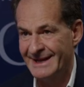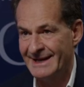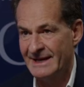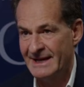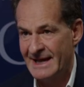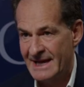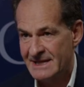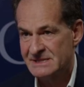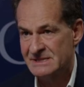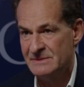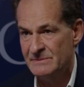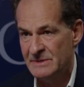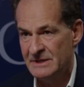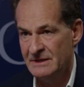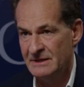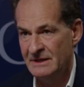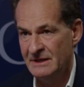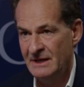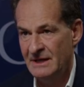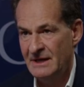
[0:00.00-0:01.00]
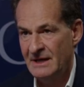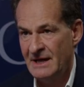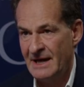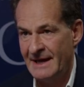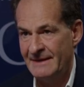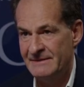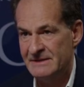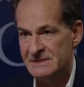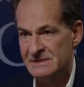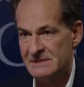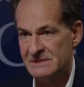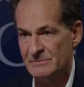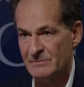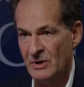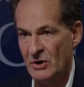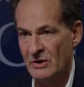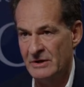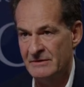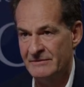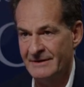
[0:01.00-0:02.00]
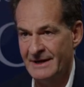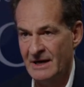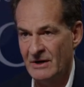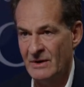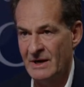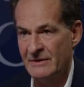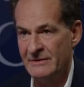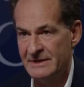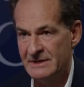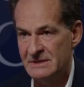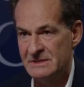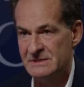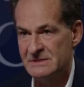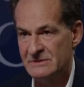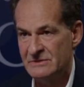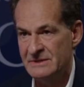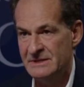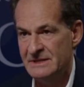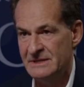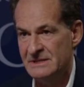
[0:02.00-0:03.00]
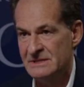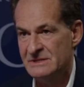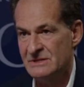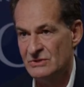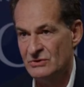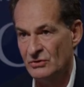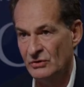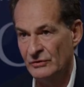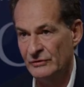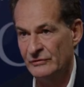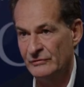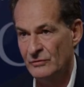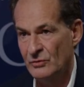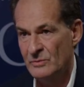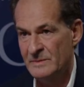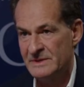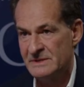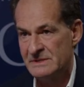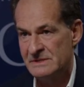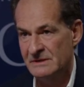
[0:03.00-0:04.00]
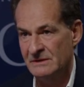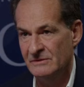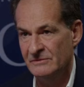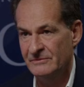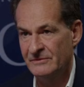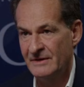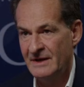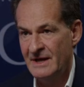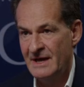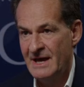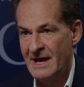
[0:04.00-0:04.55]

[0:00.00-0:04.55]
And it has to be. And this is part of how our industry needs to transform itself